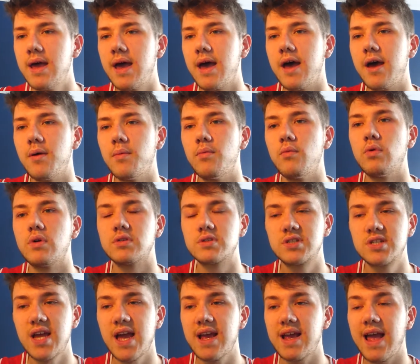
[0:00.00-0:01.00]
We'll
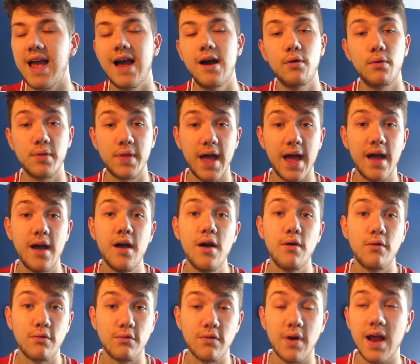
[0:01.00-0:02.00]
check out that
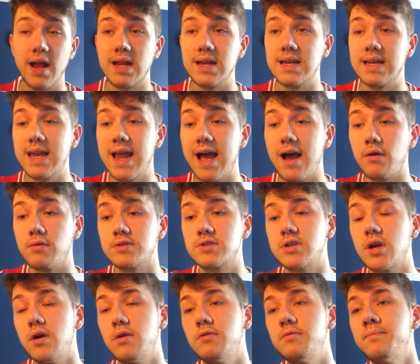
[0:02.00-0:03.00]
right now.
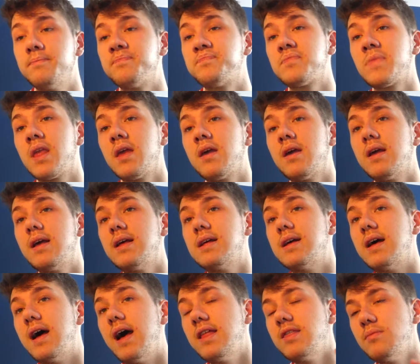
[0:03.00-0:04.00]
So
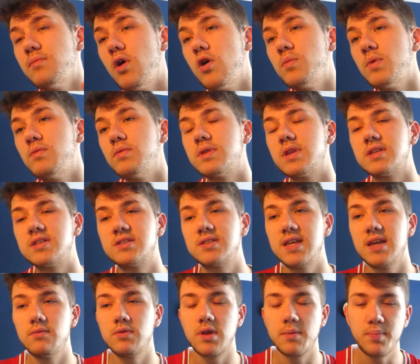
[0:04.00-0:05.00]
at the moment, with
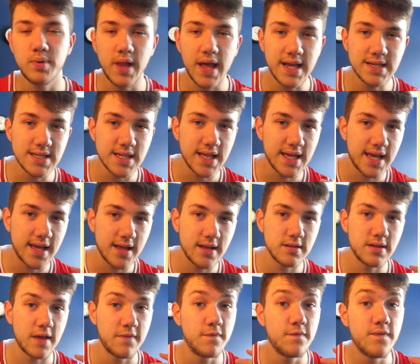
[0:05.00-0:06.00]
the players that
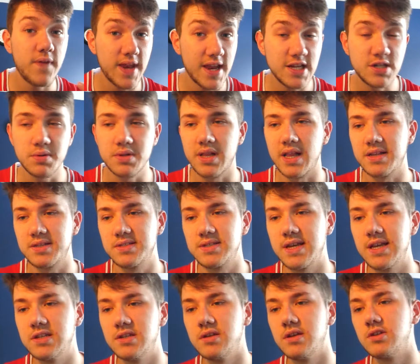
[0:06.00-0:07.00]
they finished with last
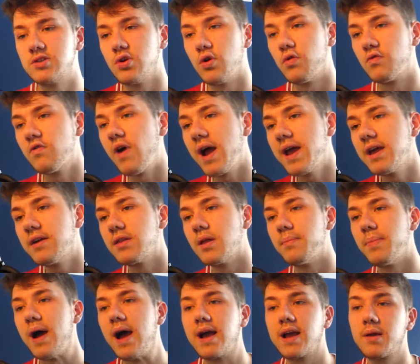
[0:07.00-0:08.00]
season, you saw Raya at the
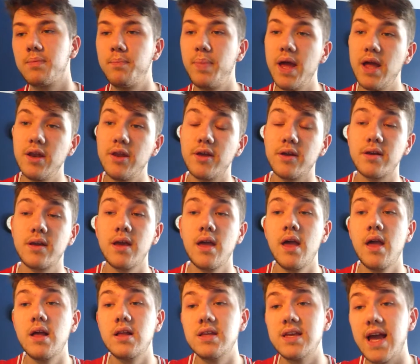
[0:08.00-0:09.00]
back, Pinnock,
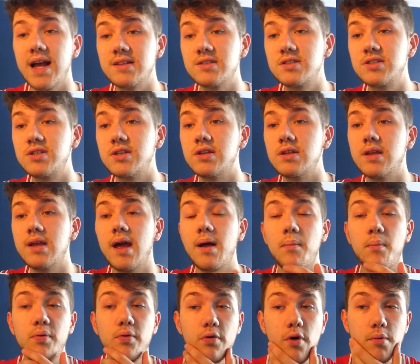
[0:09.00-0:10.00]
Janssen,
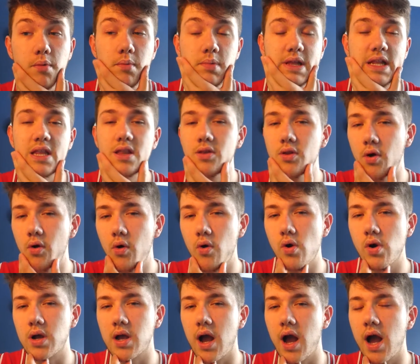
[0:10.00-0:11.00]
and probably
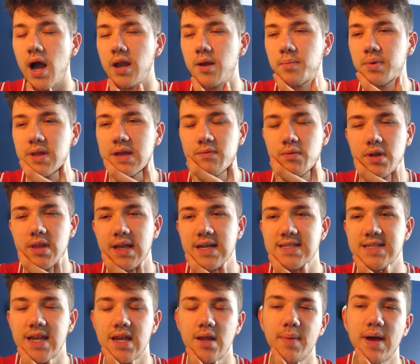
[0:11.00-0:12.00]
Norgard. I believe one of their
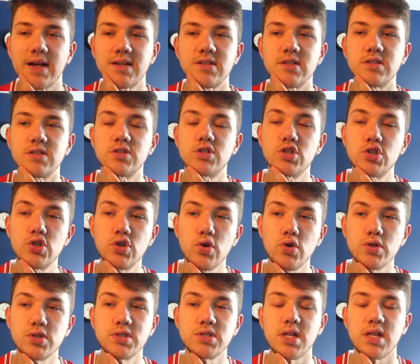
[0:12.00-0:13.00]
centre-backs is
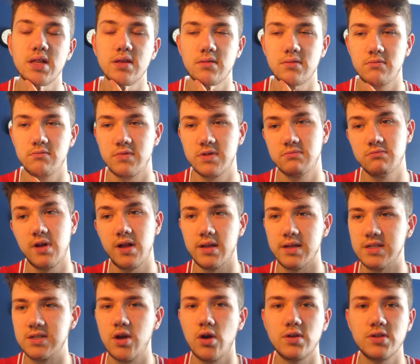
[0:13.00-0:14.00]

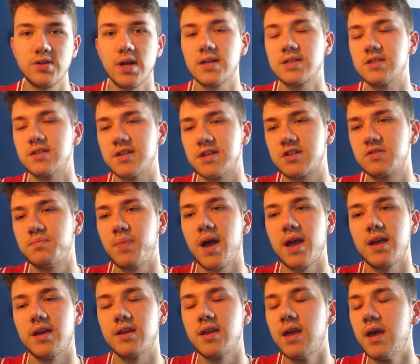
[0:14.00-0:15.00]
his contract has
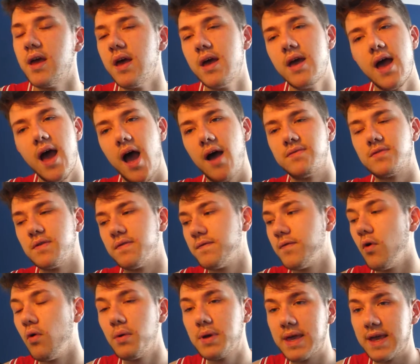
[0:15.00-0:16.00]
expired after
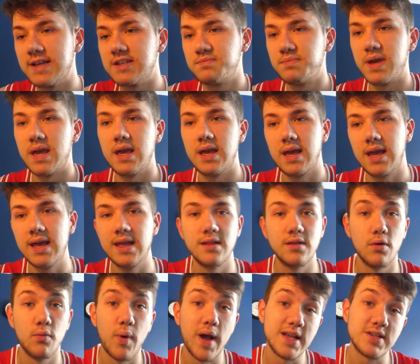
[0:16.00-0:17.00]
4 years being in
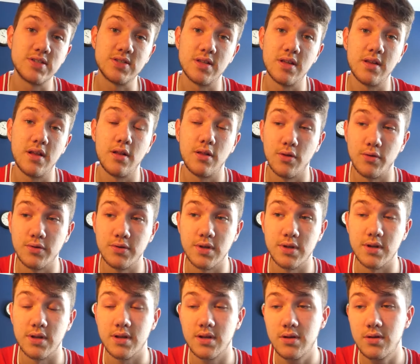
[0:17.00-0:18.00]
the West
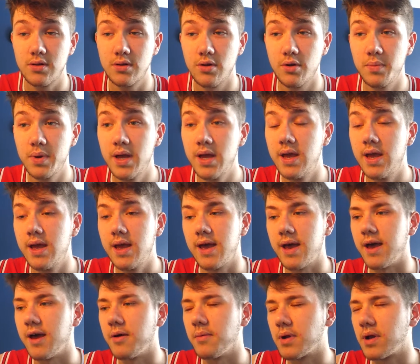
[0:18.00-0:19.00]
London club.
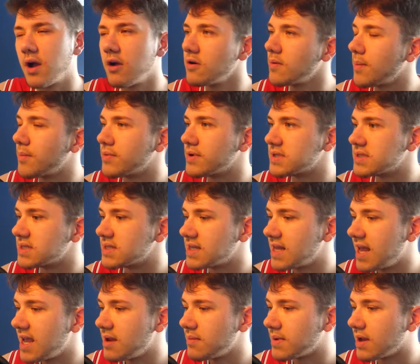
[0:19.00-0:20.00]
I can't remember his
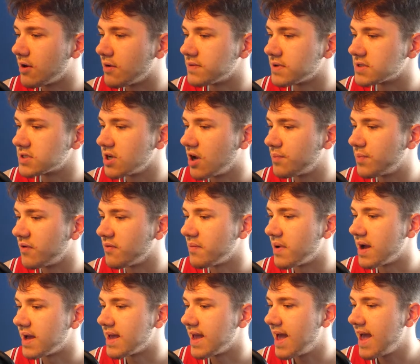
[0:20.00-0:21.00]
name now off the top of
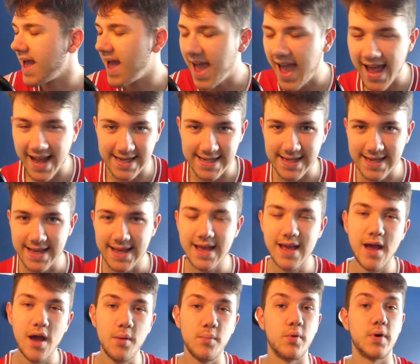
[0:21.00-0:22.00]
my head,
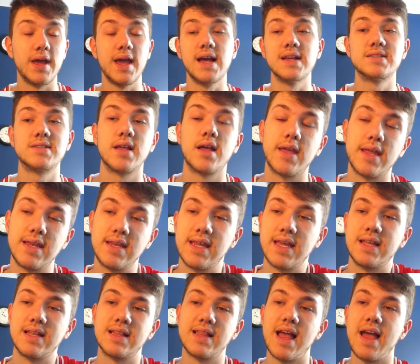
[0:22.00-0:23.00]
but he has
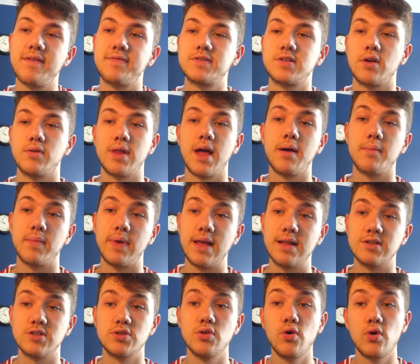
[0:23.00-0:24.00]
indeed left, so that
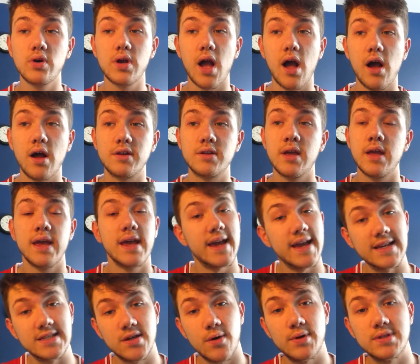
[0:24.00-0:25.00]
means Norgard
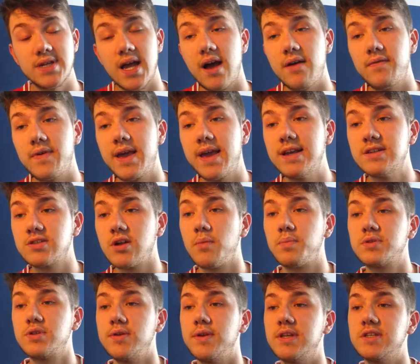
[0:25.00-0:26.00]
is going to have his
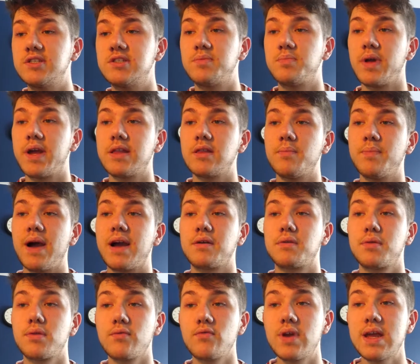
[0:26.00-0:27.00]
opportunities to play in the back
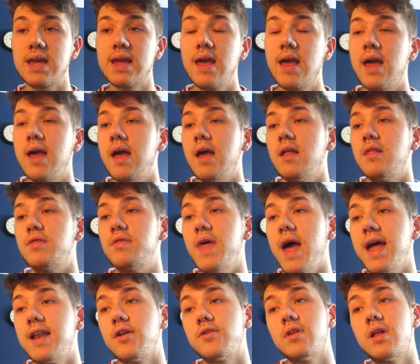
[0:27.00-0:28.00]
3.
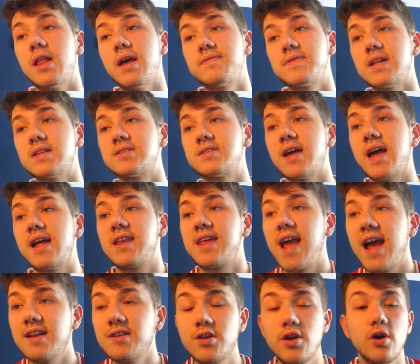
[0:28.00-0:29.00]
Then on the left-hand side,
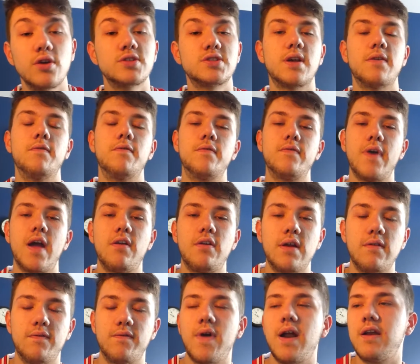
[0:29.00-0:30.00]
Kanyos, a
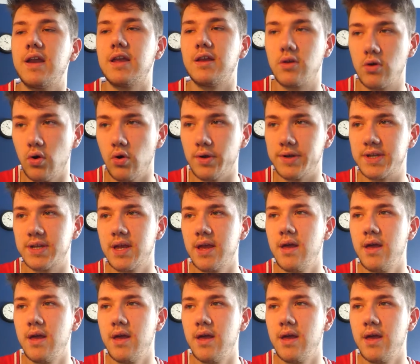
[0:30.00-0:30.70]
very, very good